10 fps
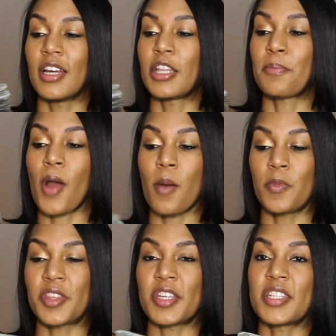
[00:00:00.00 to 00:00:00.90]
The problem
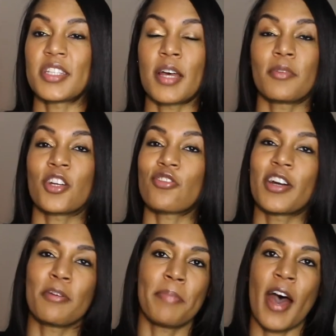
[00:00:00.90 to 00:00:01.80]
with this is I'm not
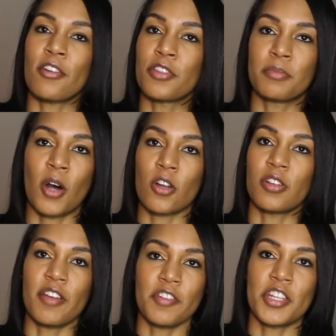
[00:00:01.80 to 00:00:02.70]
trying to battle the
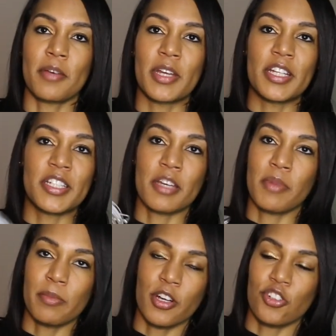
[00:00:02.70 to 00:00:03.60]
bottle every time I need to get
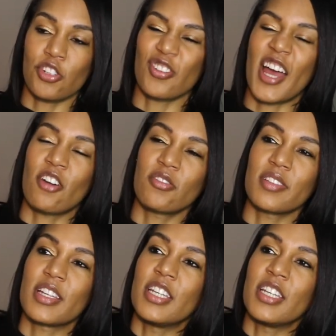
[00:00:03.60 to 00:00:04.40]
my brown sugar out.